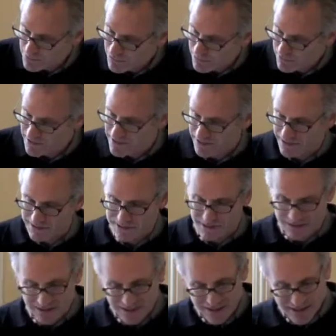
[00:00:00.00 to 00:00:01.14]
the reporter tells
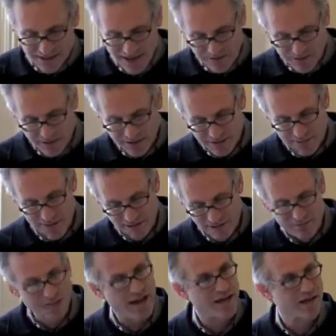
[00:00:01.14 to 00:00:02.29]
it, an
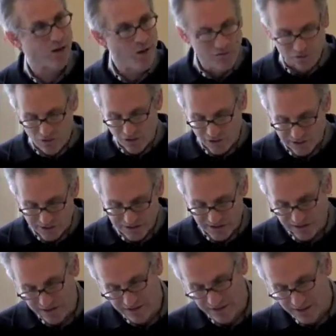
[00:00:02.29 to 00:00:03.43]
African-American man in overalls
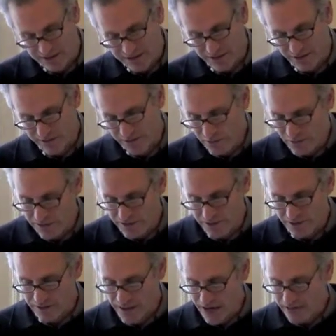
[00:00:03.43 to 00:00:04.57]
sitting near the
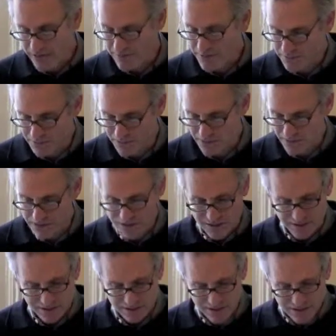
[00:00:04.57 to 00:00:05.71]
window got up and
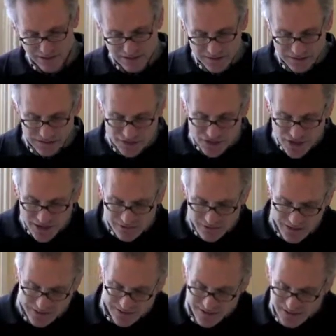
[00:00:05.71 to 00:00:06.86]
approached. "There's a
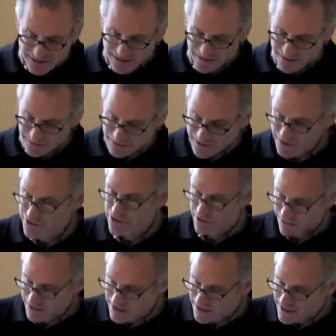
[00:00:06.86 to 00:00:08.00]
chair right here and a
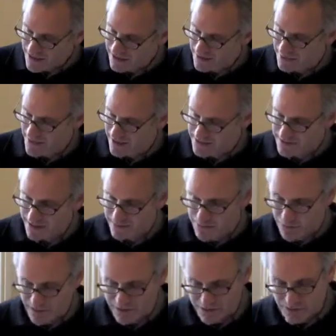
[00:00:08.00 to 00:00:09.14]
chair right there," the man
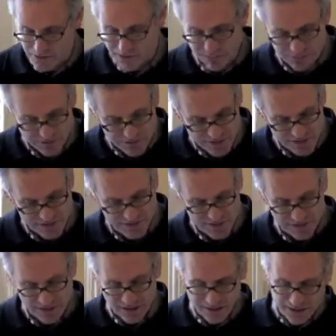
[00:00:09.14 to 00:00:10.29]
said, pointing to a couple of
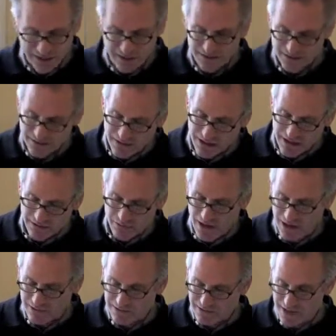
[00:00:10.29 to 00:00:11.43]
seats at a
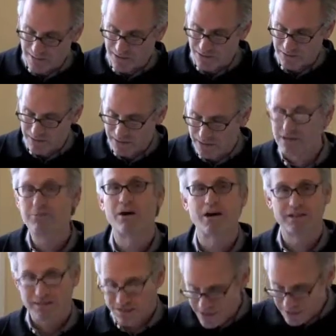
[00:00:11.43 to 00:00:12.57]
round table. "Come
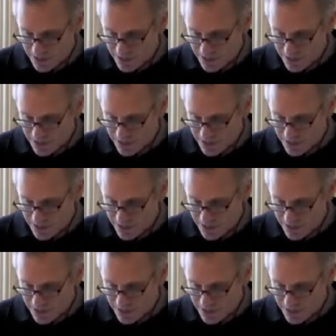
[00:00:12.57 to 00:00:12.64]
on, it's a